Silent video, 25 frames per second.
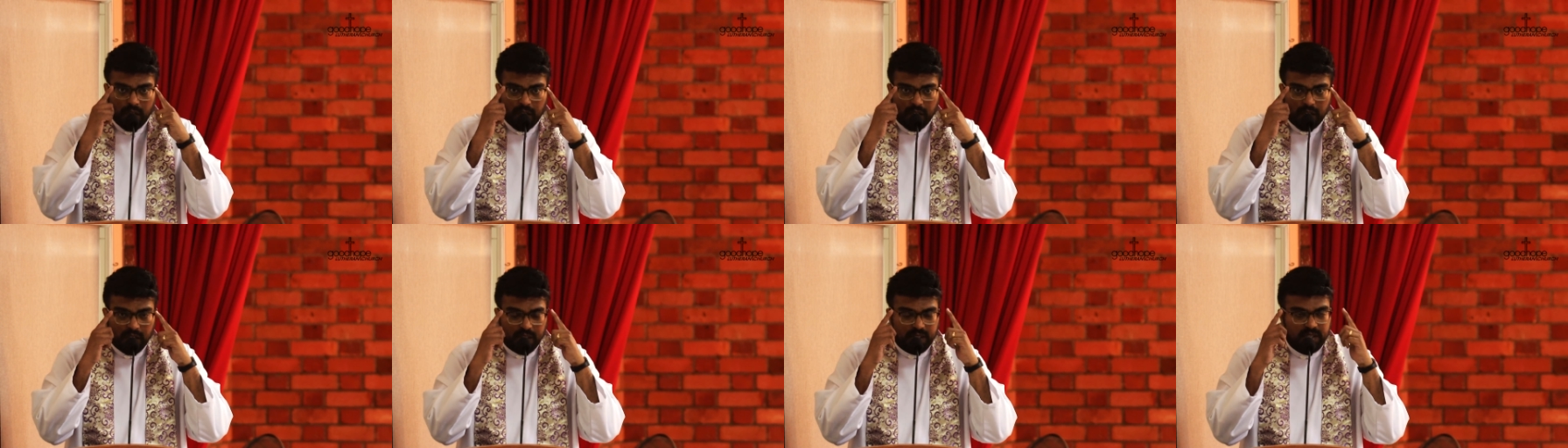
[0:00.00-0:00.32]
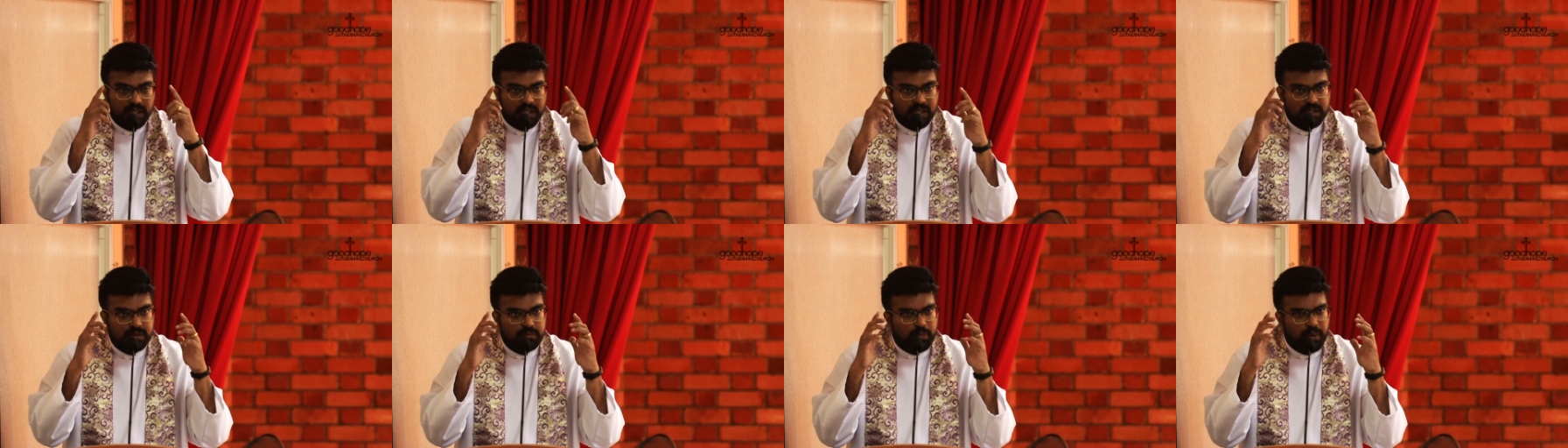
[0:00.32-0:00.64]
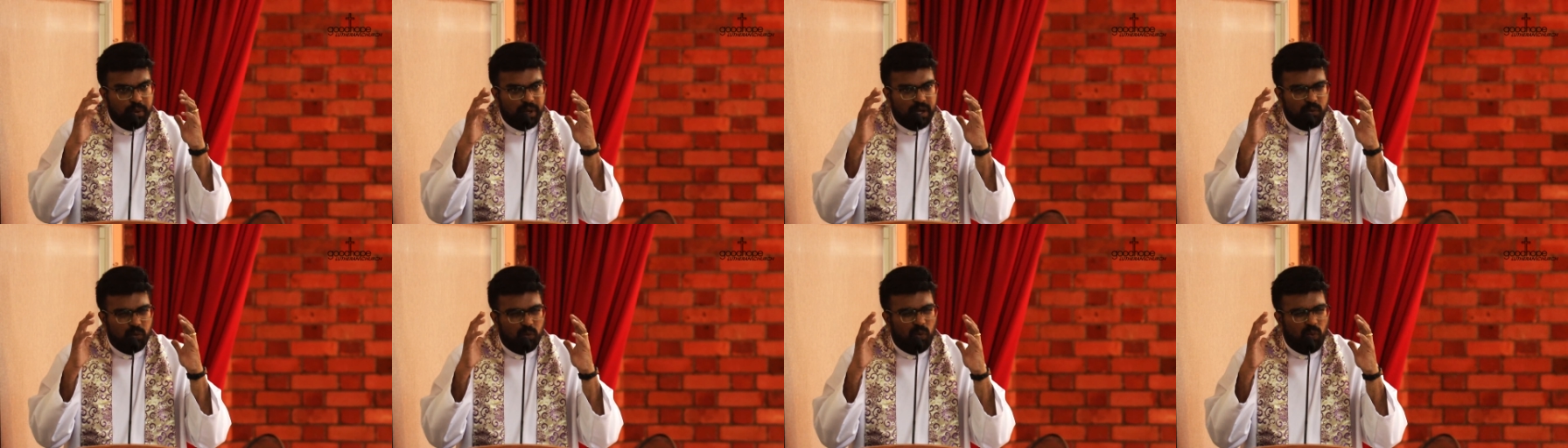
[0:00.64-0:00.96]
he just
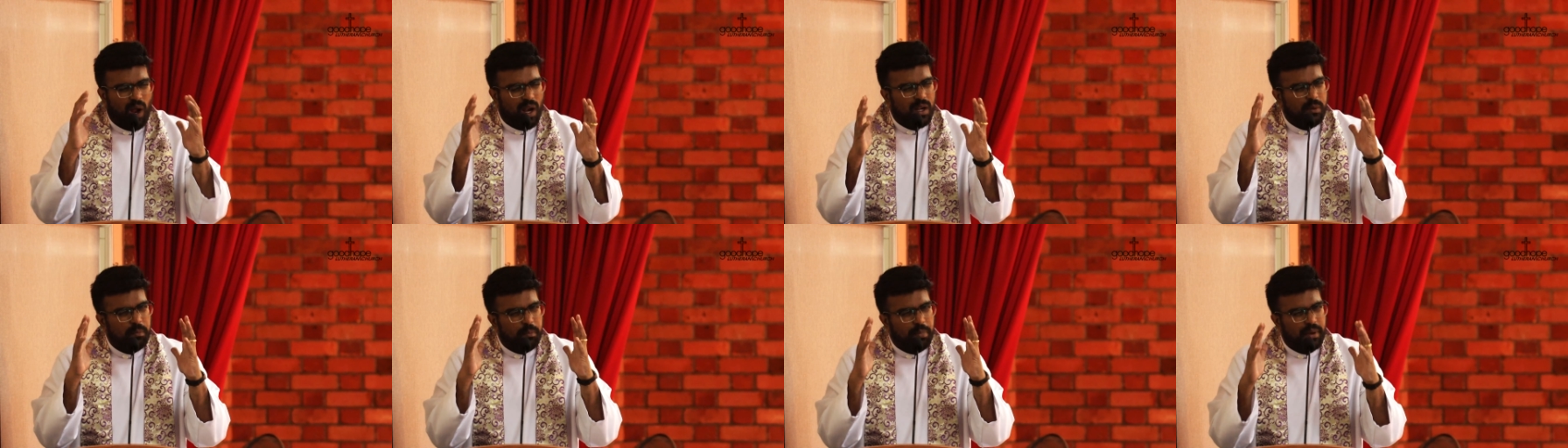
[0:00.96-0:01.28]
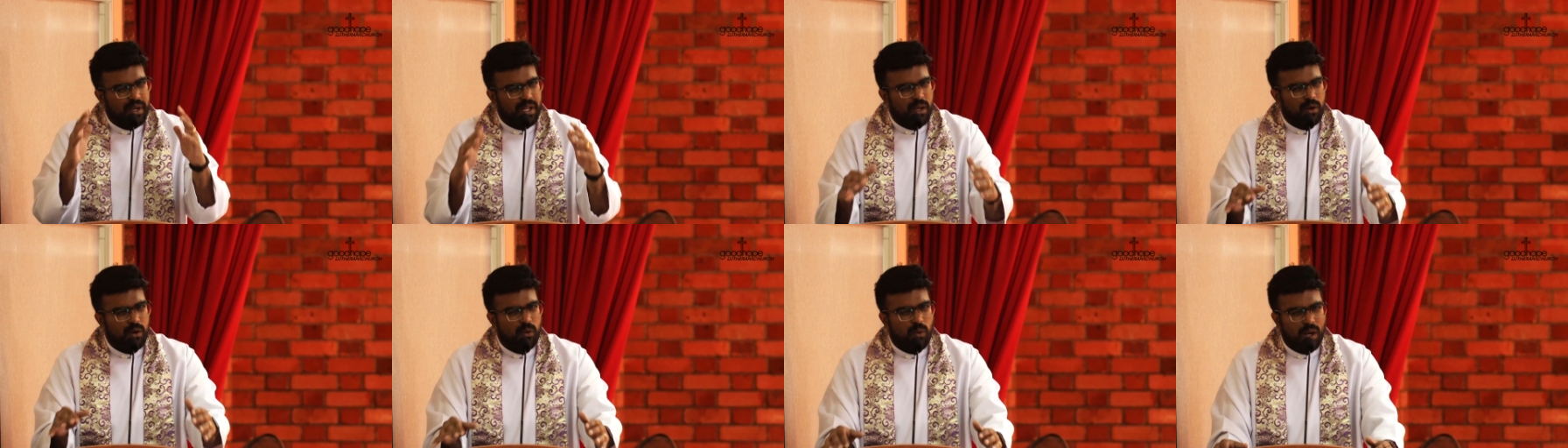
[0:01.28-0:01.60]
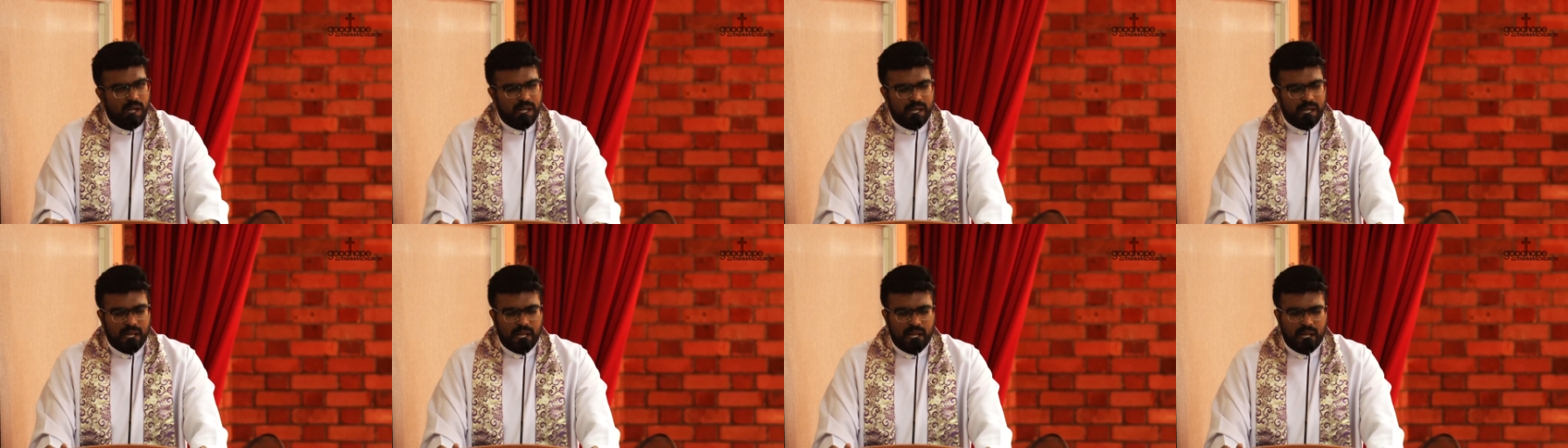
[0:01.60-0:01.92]
prayed one prayer
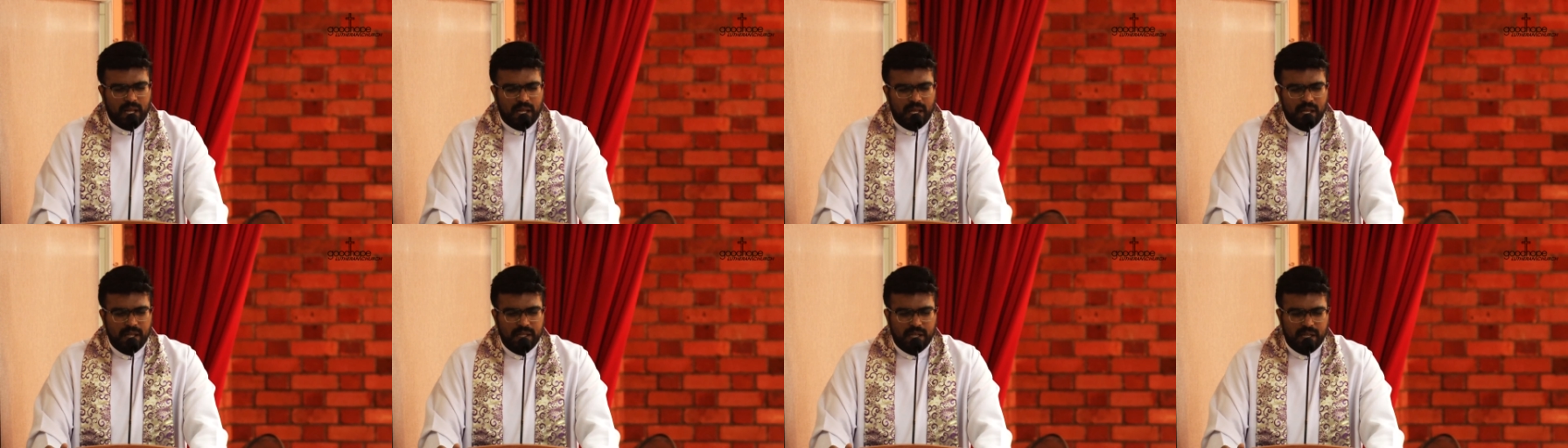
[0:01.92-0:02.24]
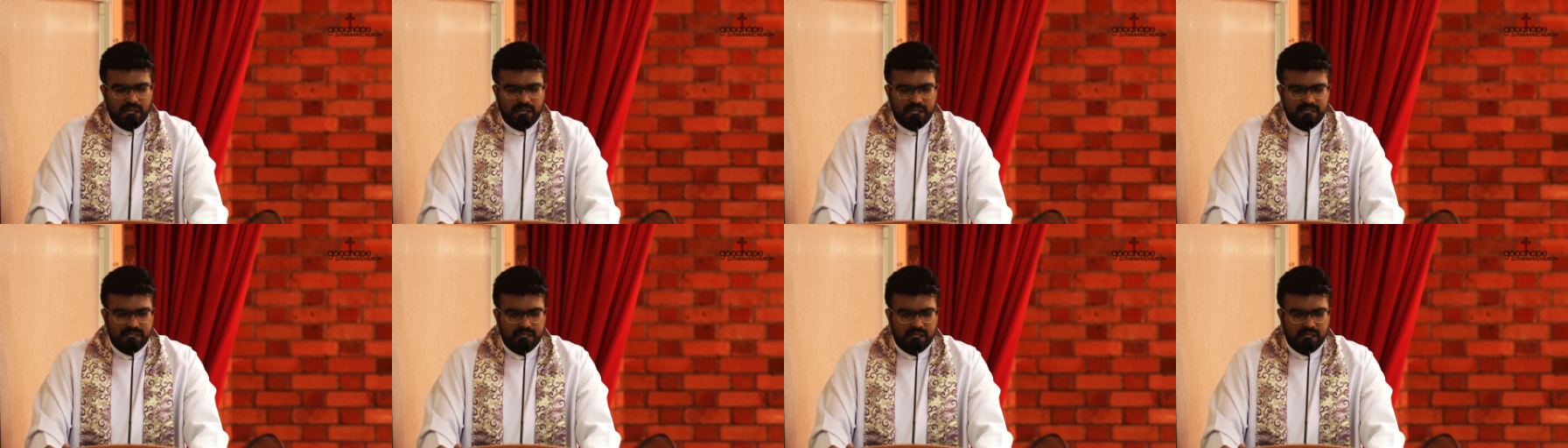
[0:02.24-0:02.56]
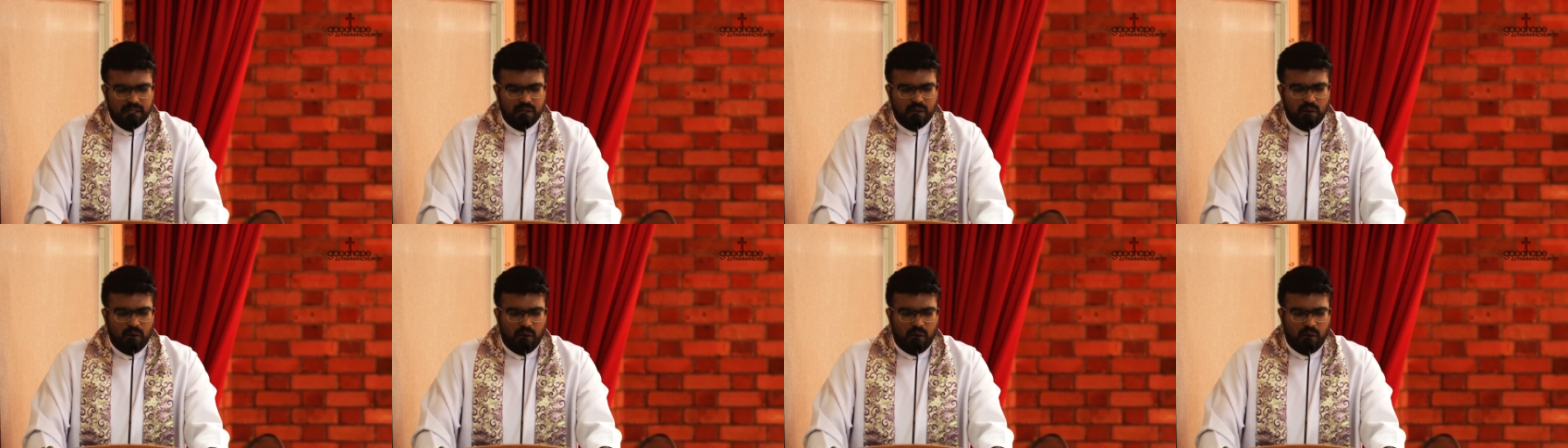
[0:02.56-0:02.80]
one day that he said,